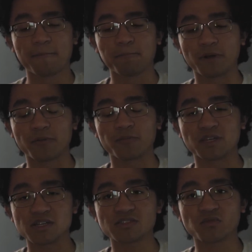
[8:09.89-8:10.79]
But
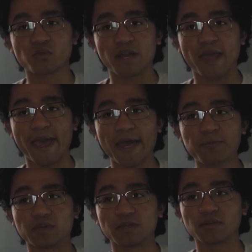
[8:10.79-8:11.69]
because of when it
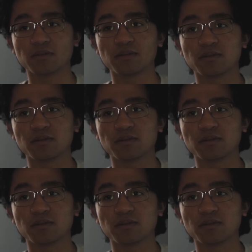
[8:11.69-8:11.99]
happened,